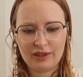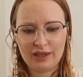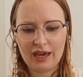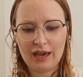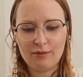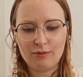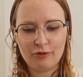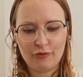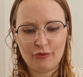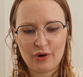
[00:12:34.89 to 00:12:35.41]

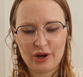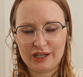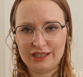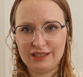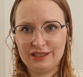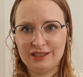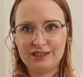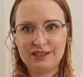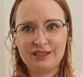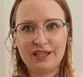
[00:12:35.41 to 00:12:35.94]

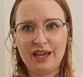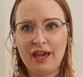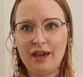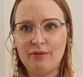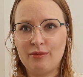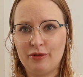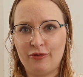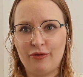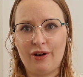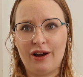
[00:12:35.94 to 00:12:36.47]
Gamify.
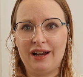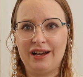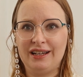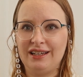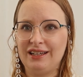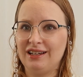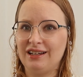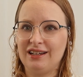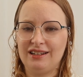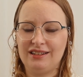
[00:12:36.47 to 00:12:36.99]

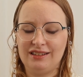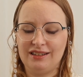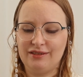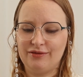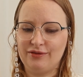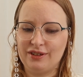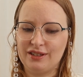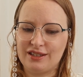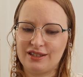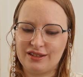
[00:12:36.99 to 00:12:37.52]
Gamify. I
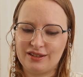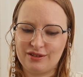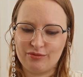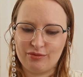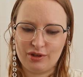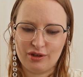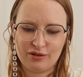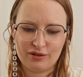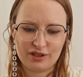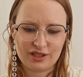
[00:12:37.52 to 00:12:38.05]
love this, to
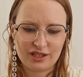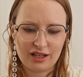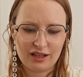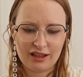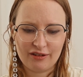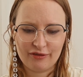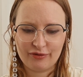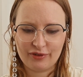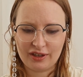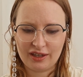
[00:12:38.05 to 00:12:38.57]
be honest. I
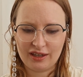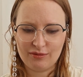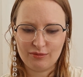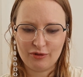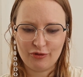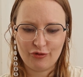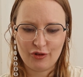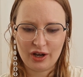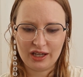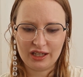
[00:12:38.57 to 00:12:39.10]
love
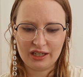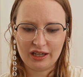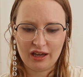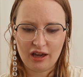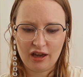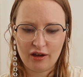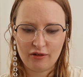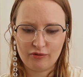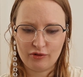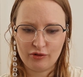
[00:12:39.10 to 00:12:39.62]
gamifying
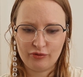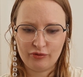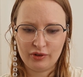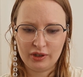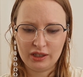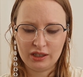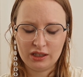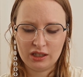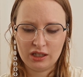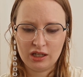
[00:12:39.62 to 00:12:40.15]

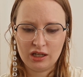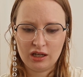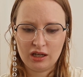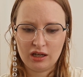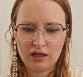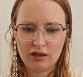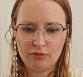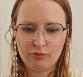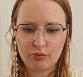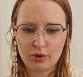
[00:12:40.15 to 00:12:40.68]
everything
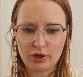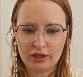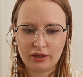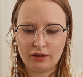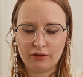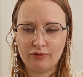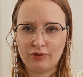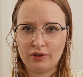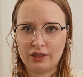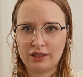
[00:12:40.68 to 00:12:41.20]
and
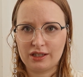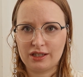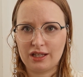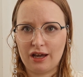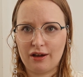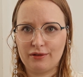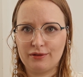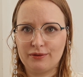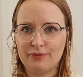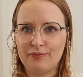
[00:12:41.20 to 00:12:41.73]
breaking things
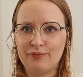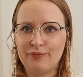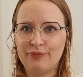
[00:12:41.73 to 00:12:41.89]
down.